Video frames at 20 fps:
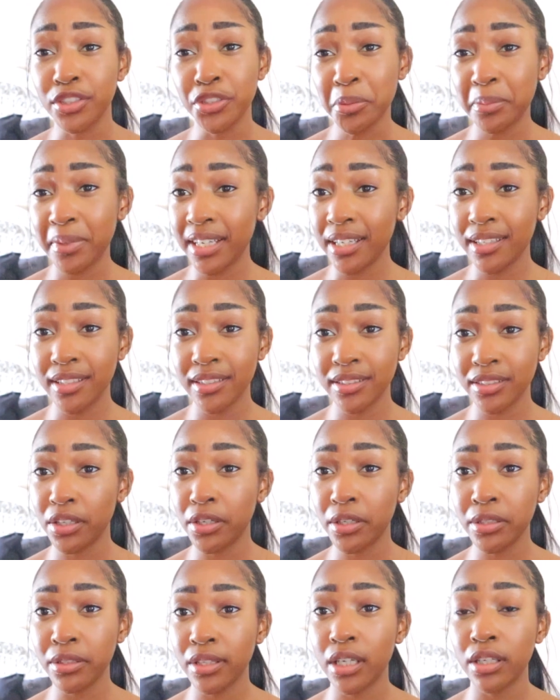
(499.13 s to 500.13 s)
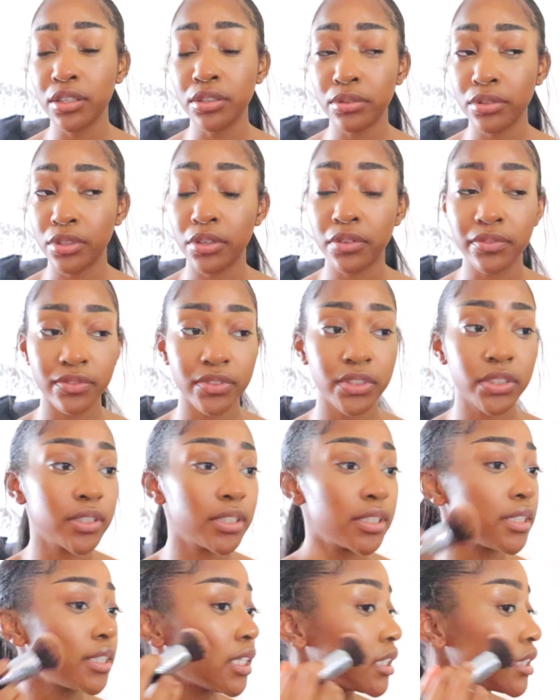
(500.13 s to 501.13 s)
Nobody can tell you that you don't feel
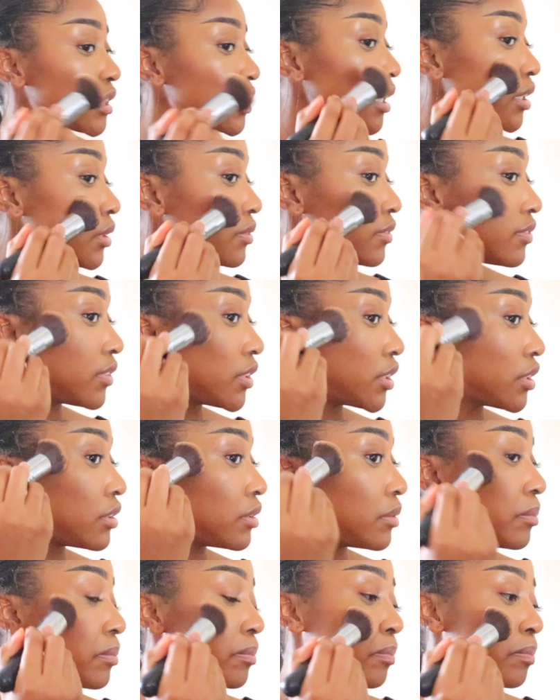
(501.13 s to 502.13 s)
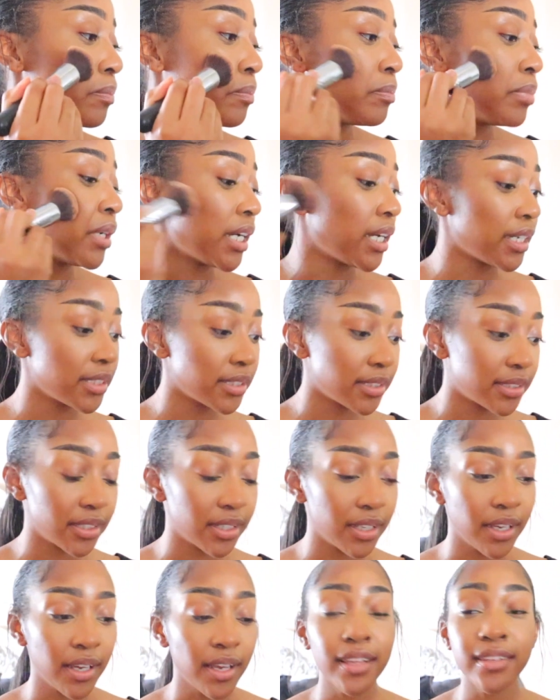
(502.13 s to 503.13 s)
the things that you feel, but
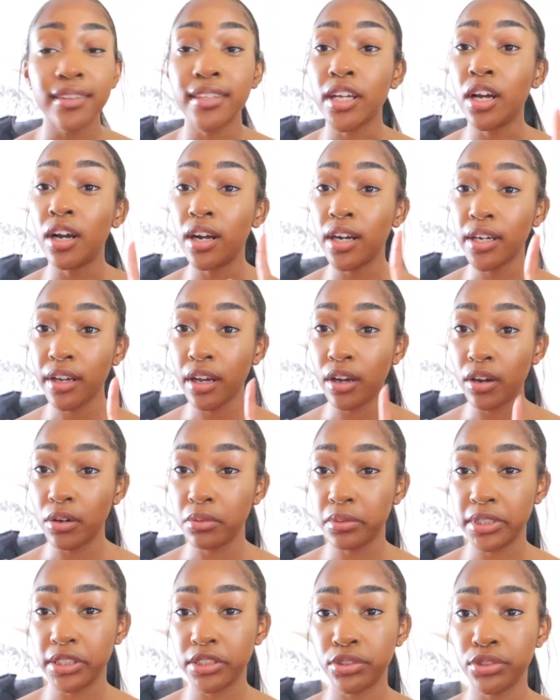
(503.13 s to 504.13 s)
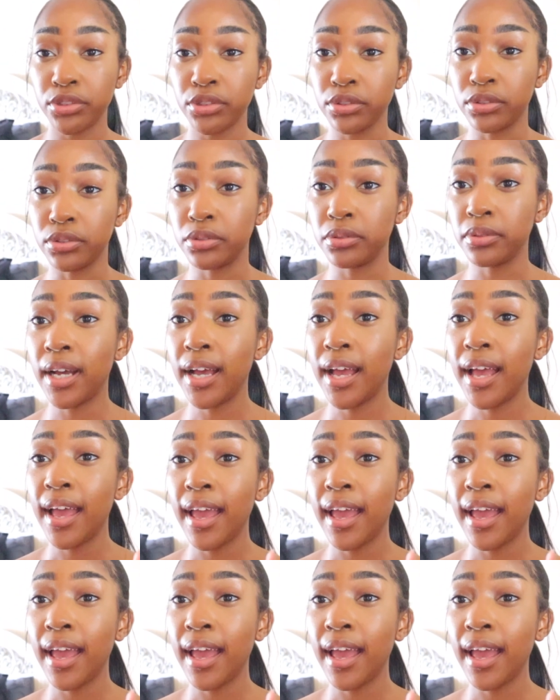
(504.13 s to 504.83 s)
they are not always true.